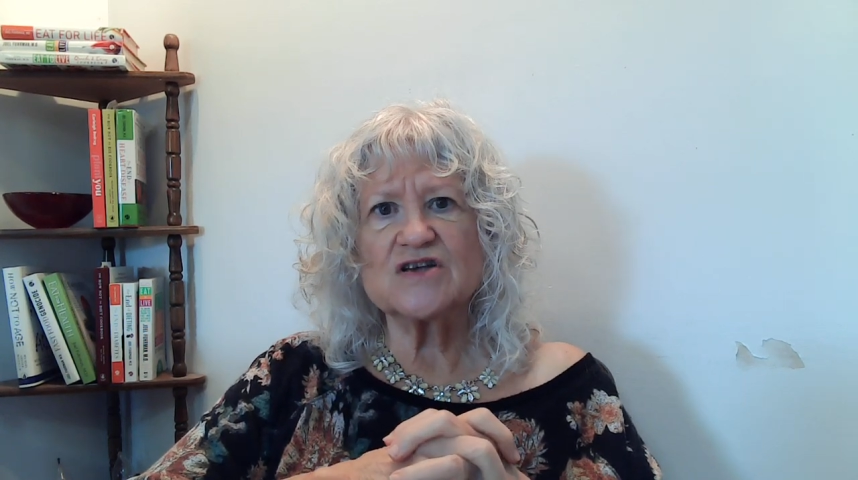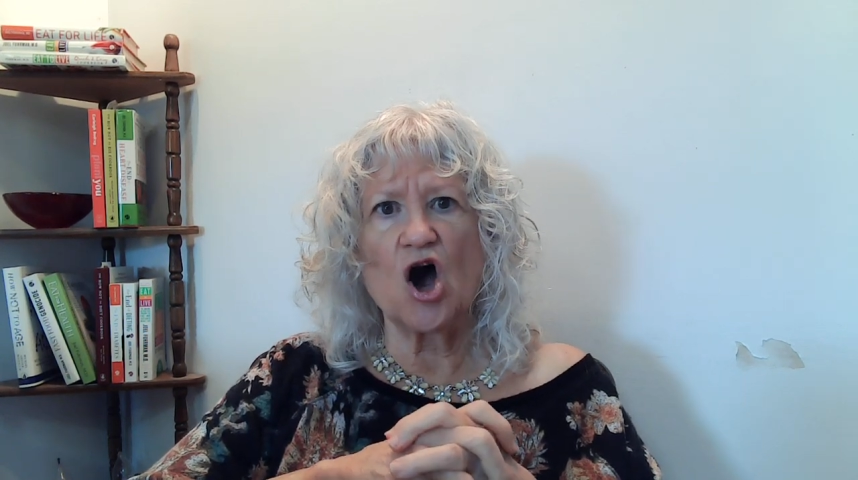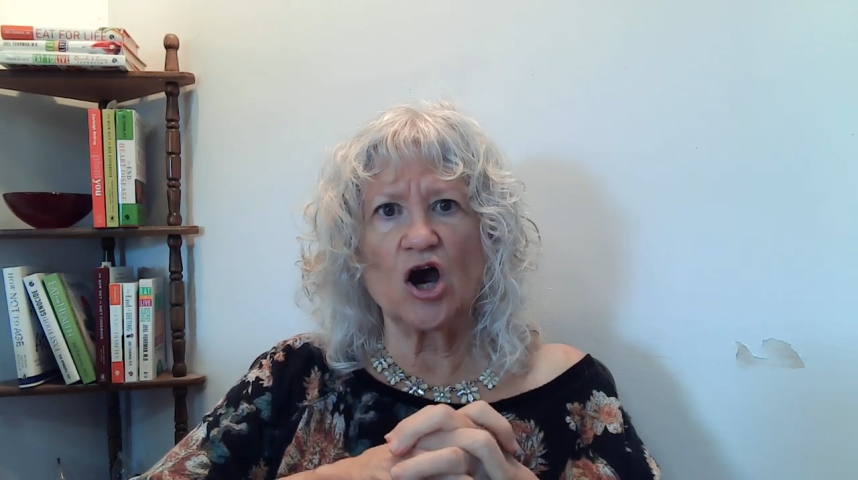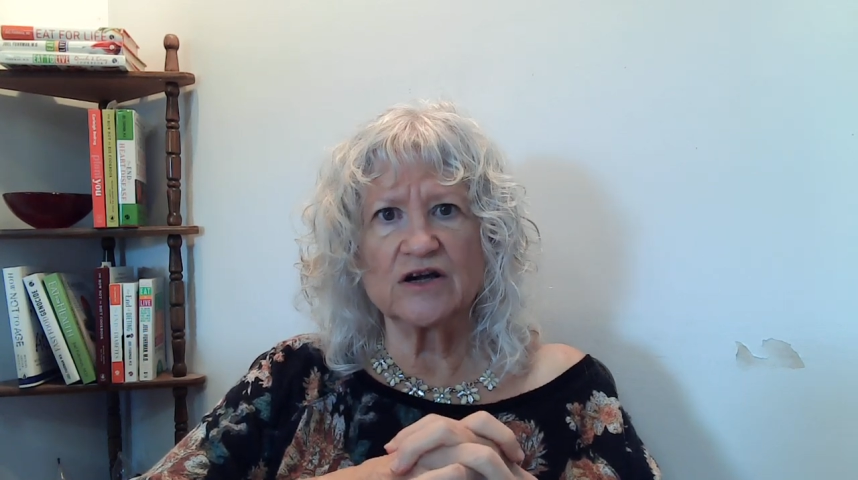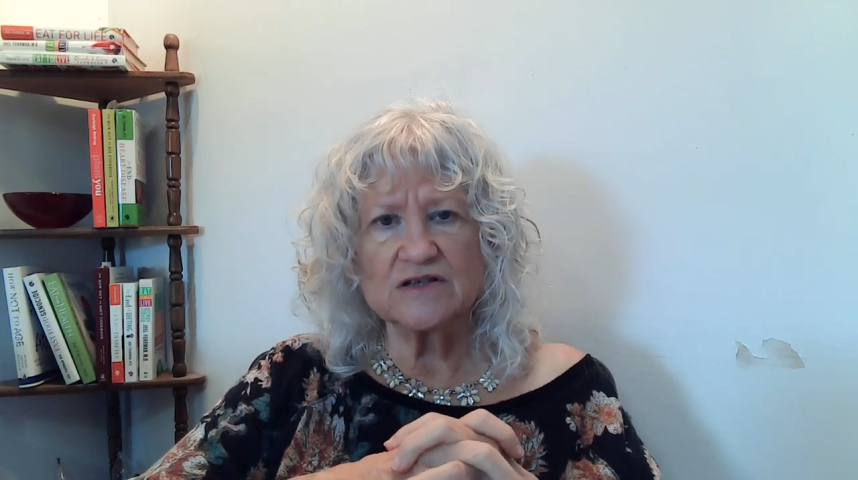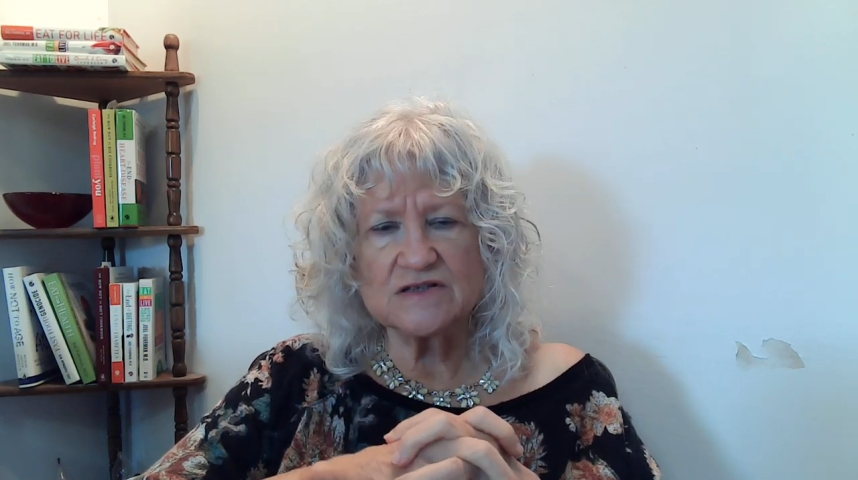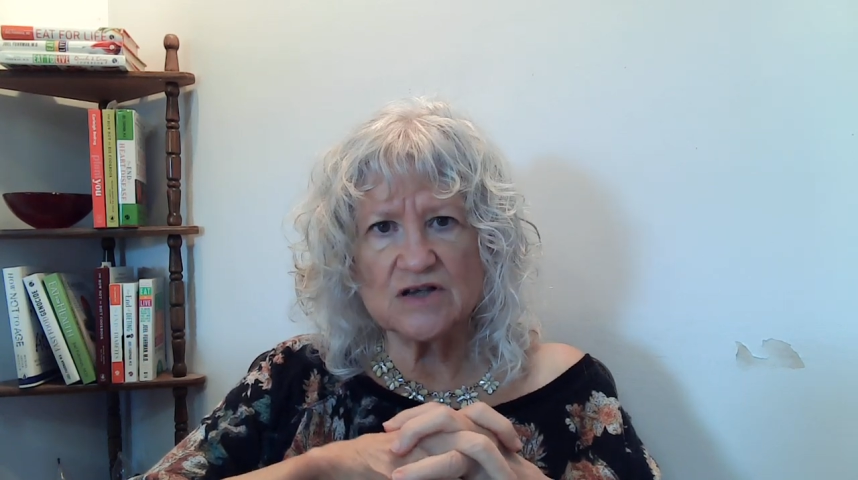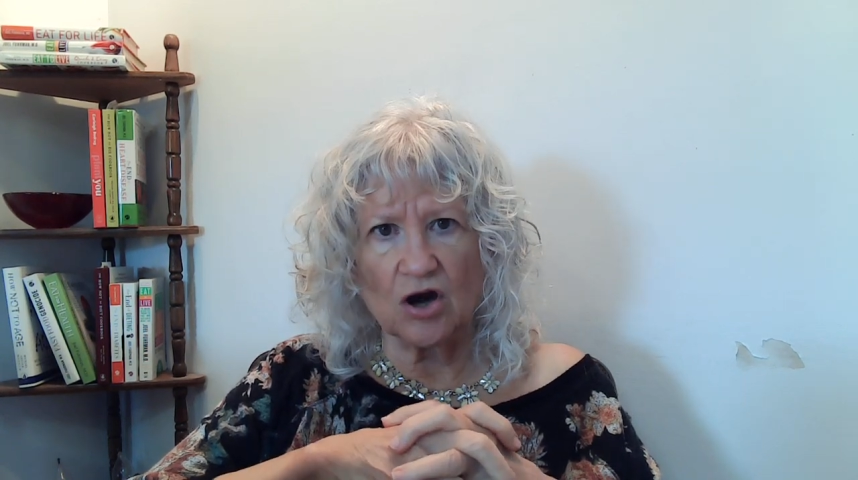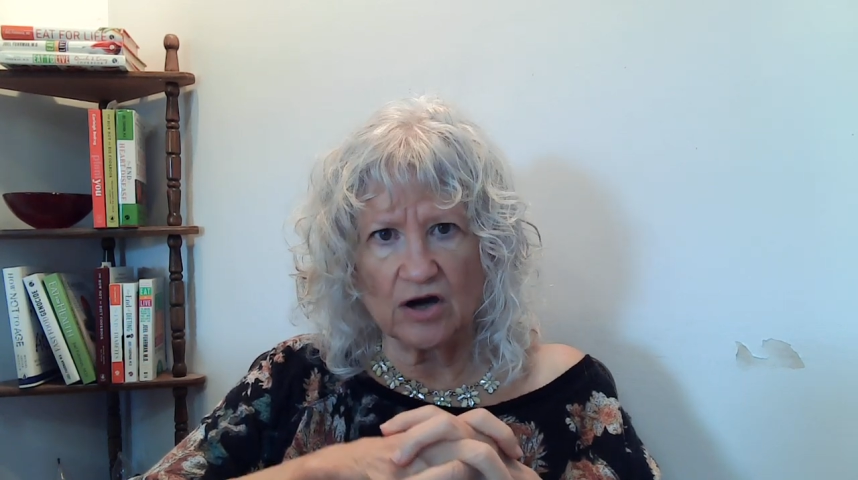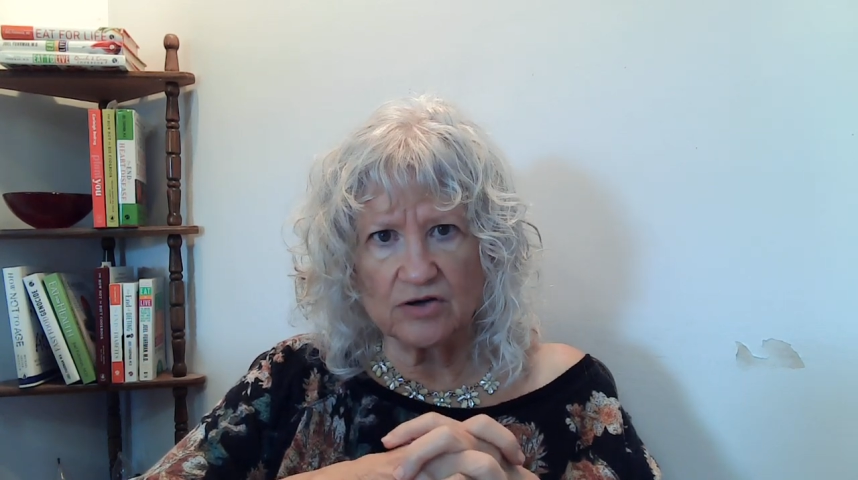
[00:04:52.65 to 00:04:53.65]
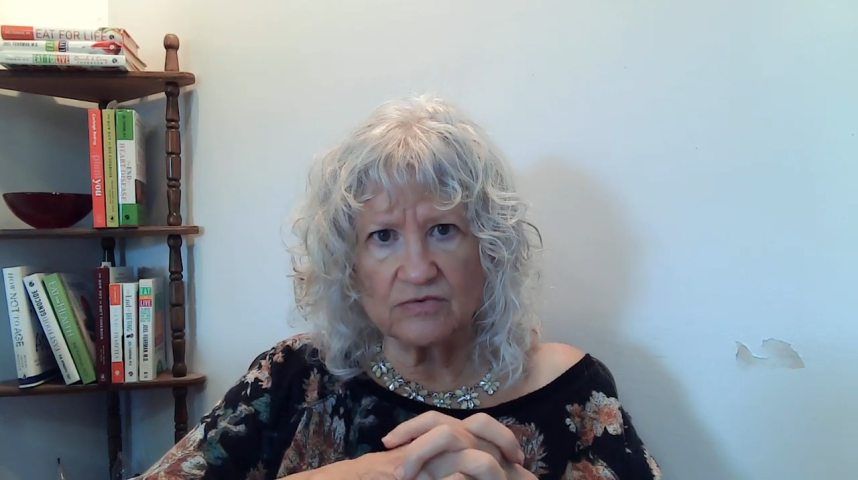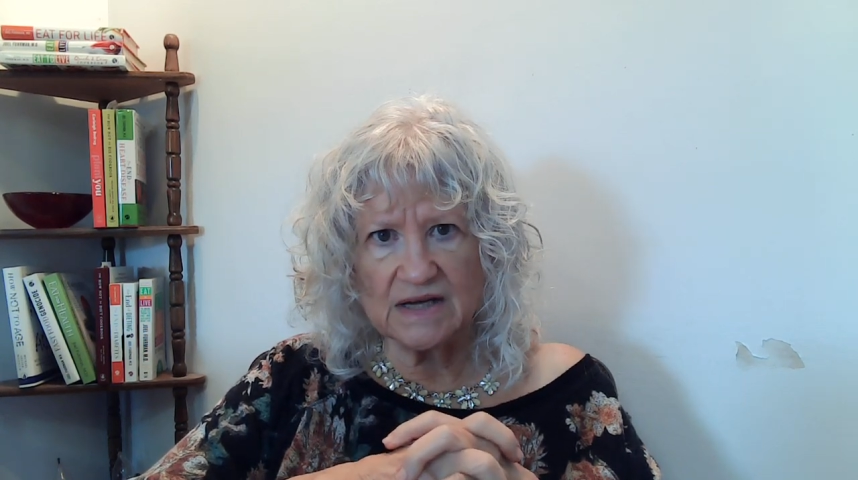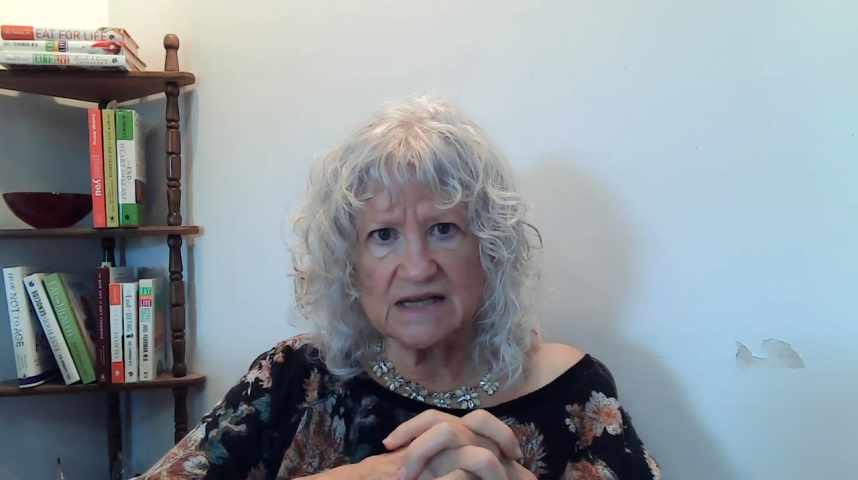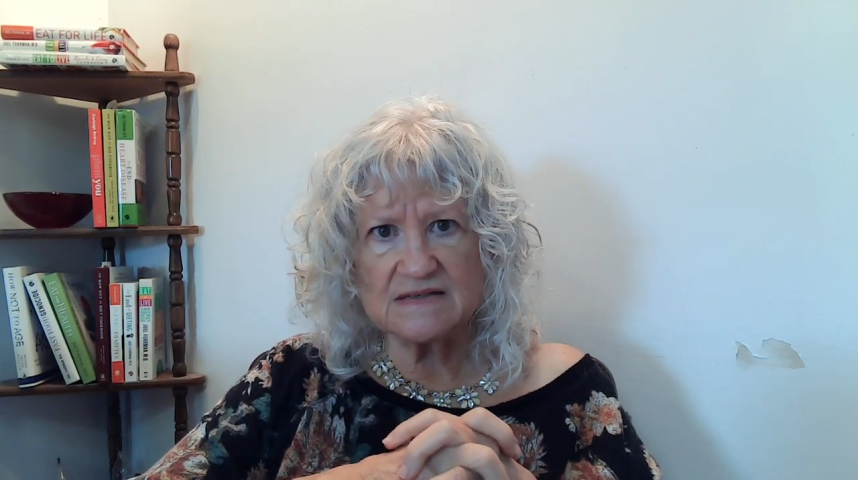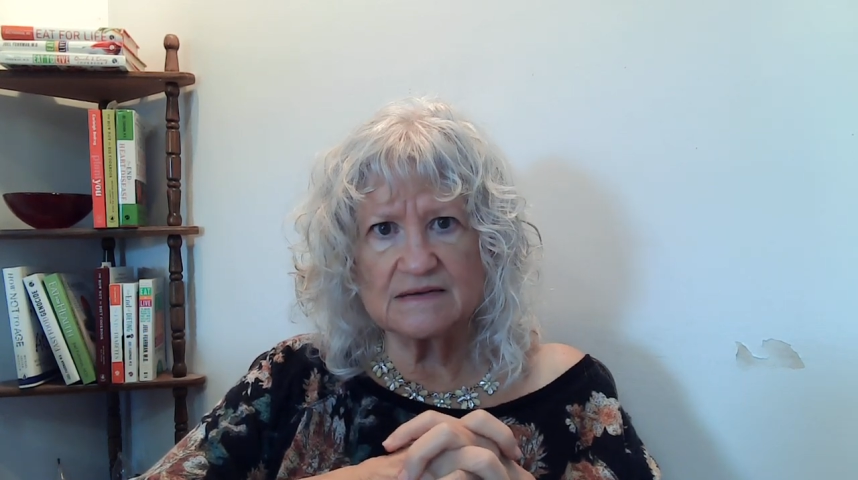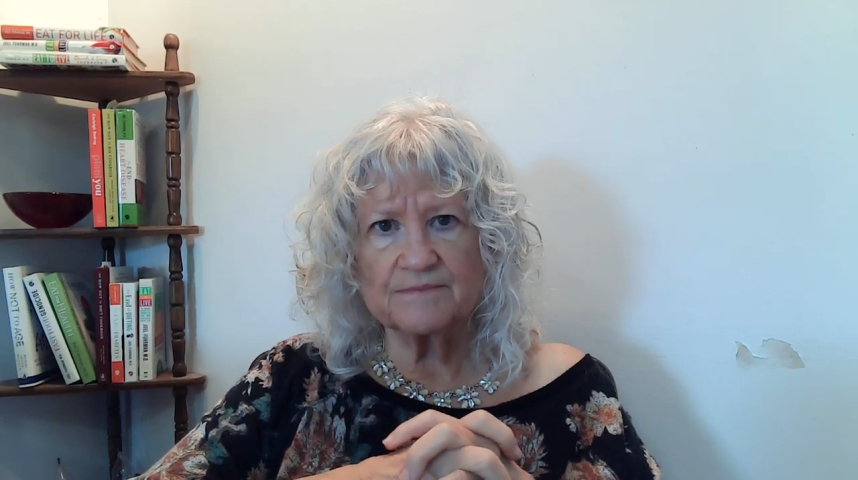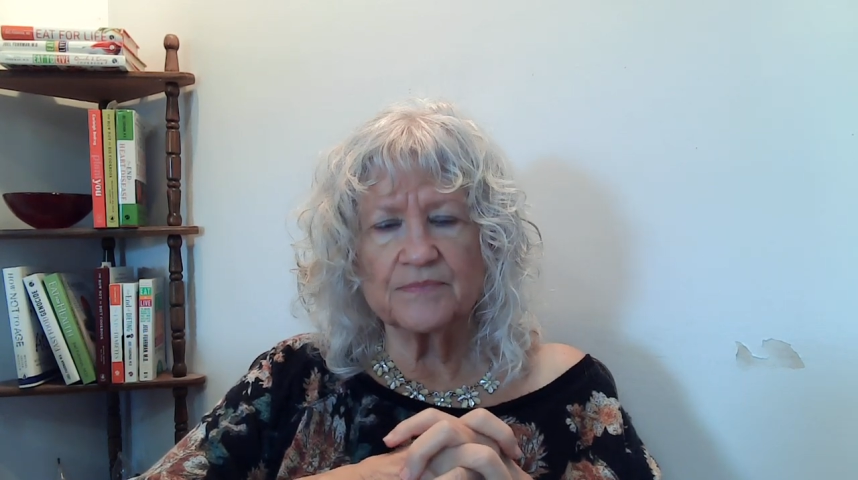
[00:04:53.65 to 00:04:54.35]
hardens arteries